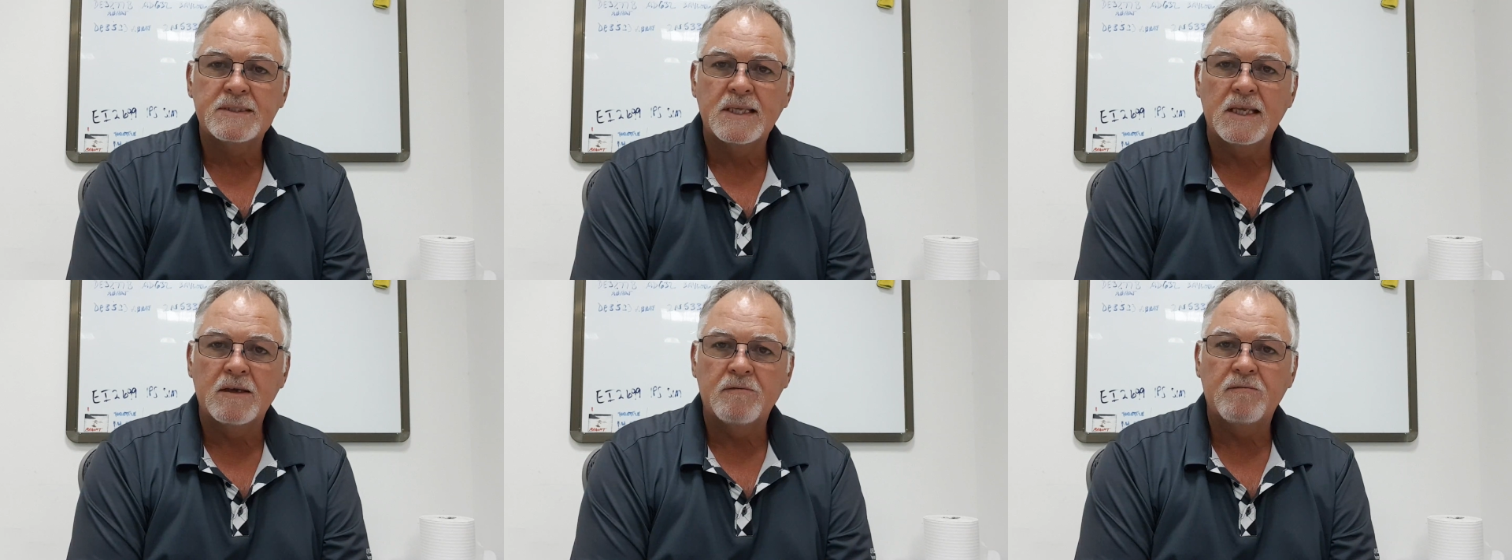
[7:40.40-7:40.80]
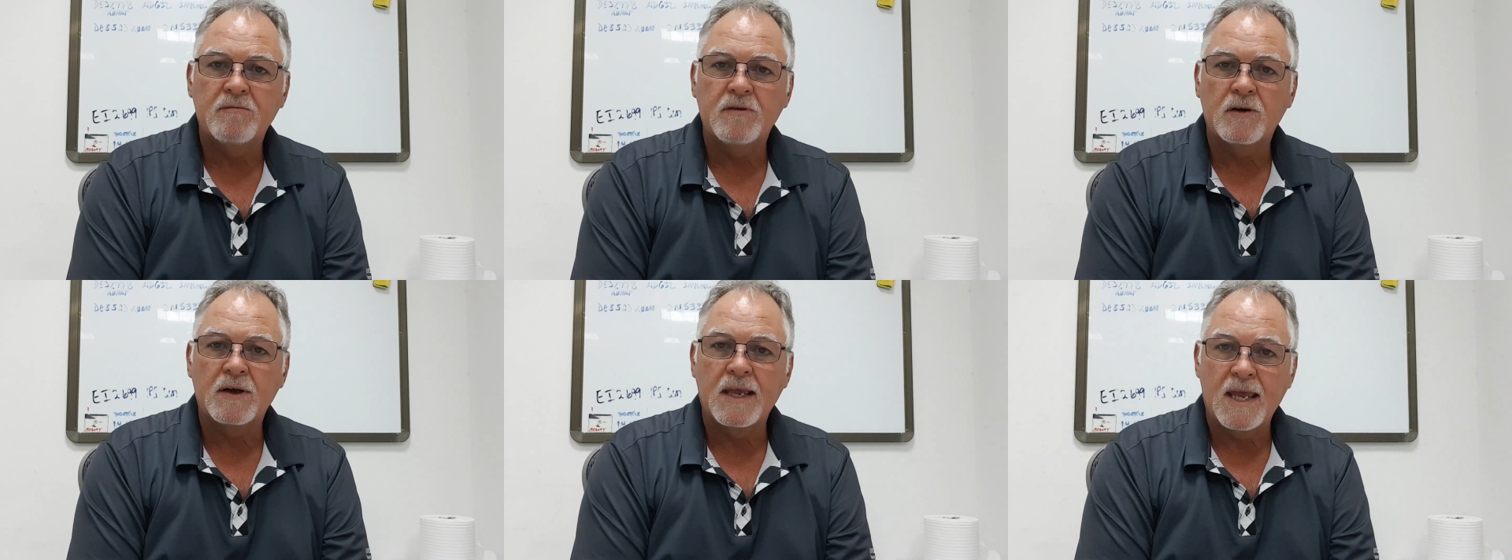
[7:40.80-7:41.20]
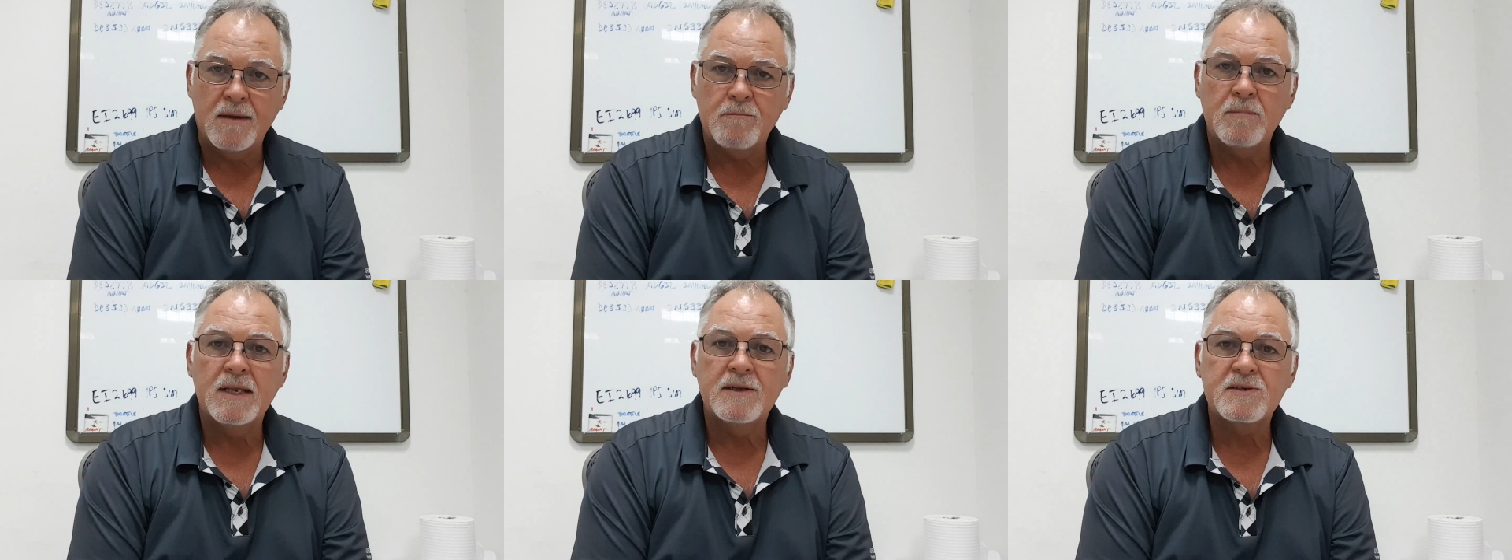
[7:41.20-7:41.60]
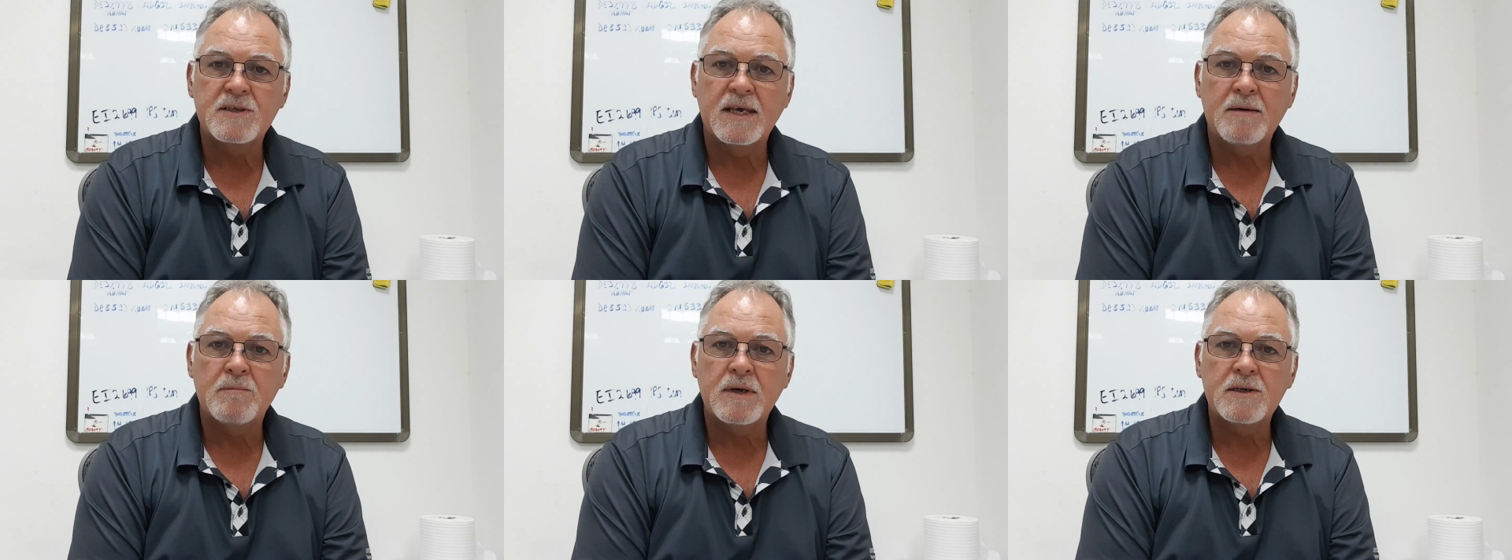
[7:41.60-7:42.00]
if your game means
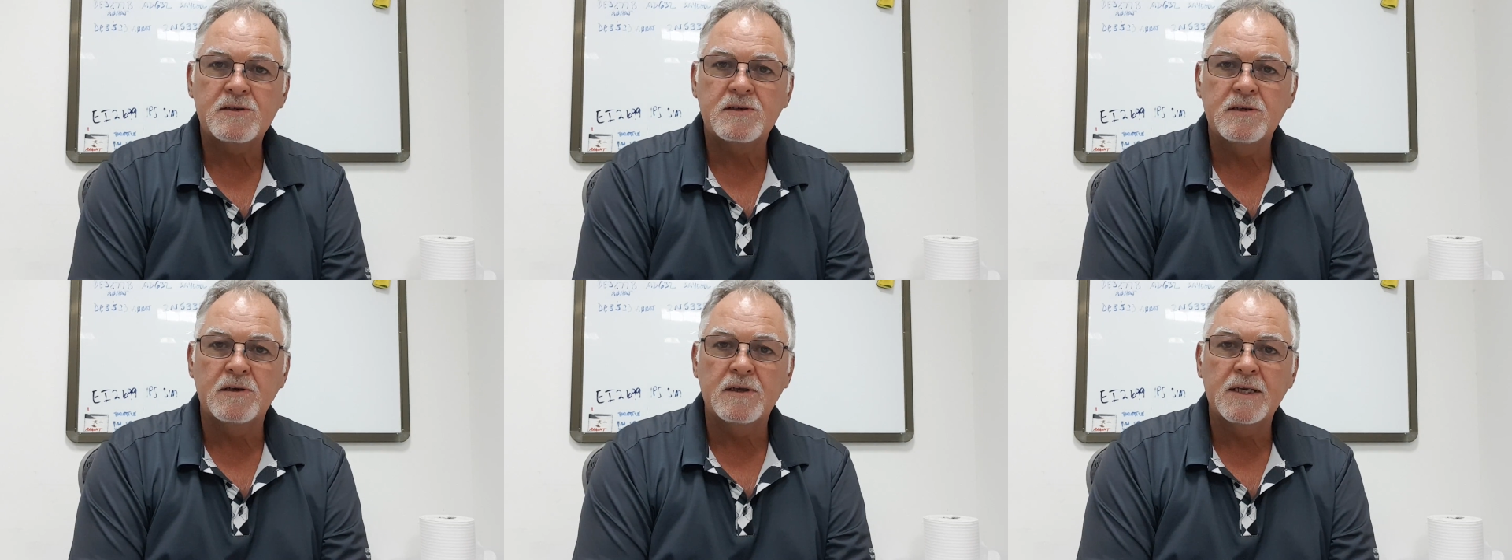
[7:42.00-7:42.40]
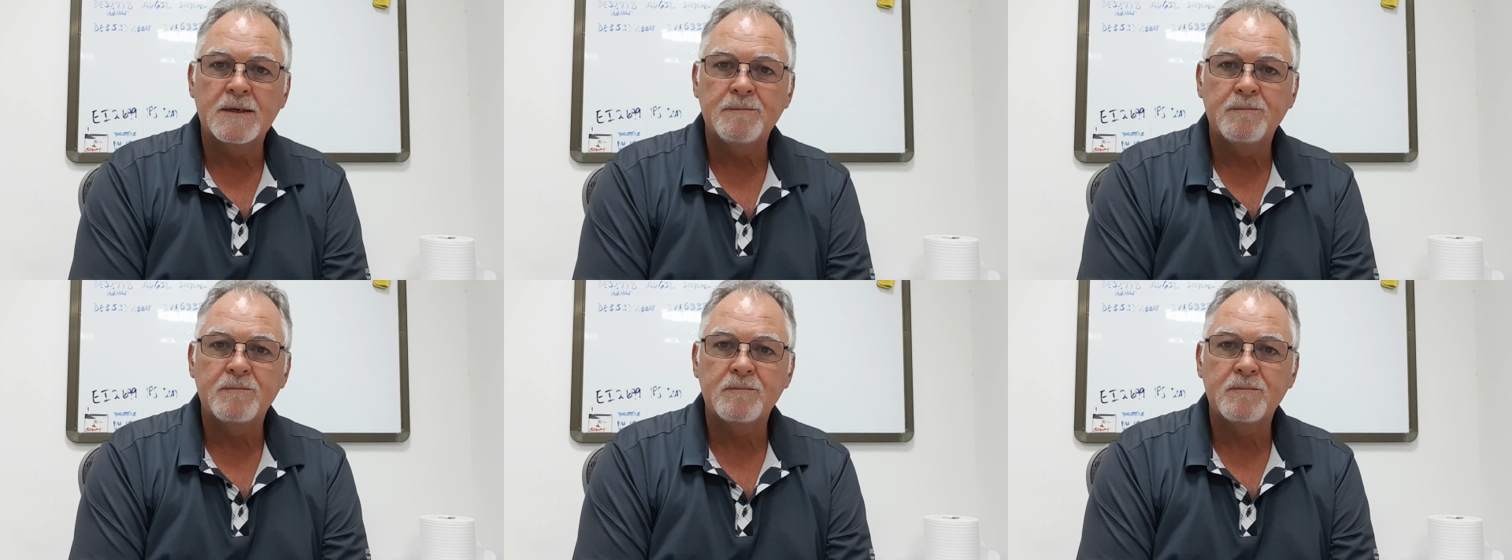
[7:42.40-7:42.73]
that much to you.